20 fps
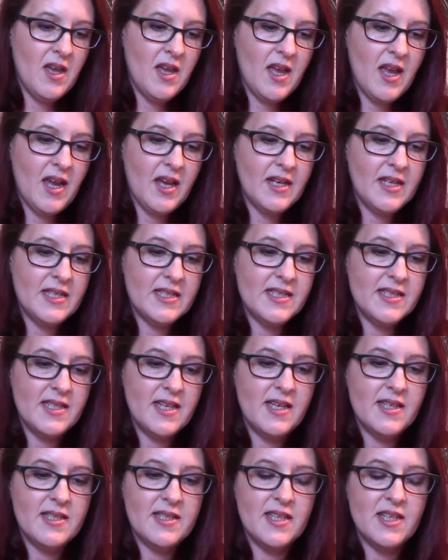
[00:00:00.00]
And it
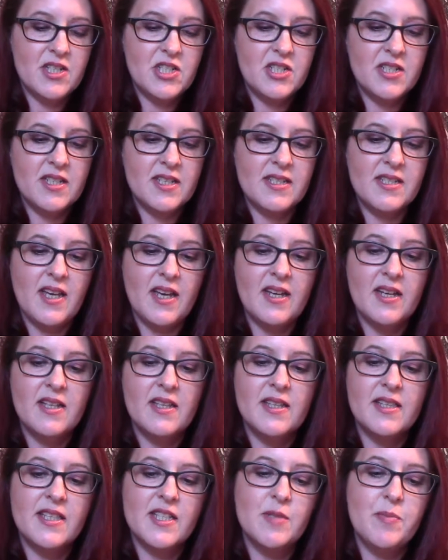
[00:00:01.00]
says that she's excited
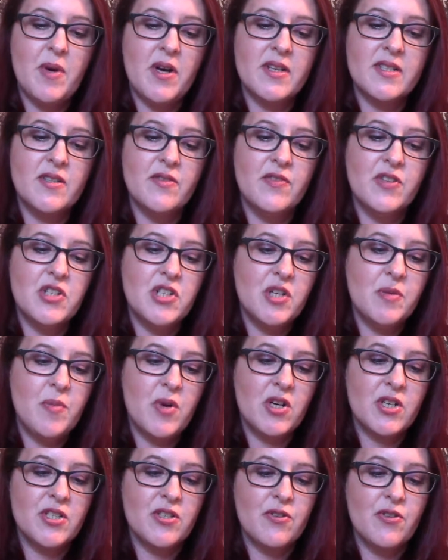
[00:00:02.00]
that this box officially
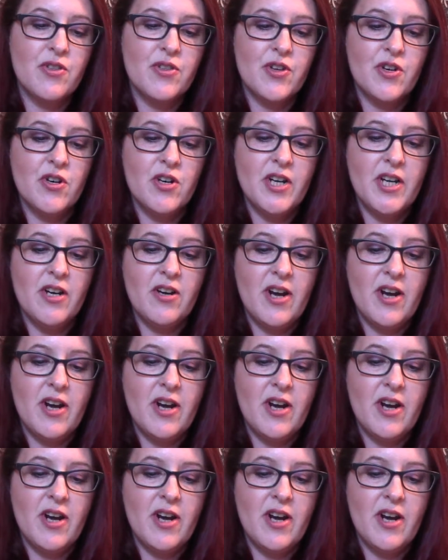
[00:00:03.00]
marks their 3rd year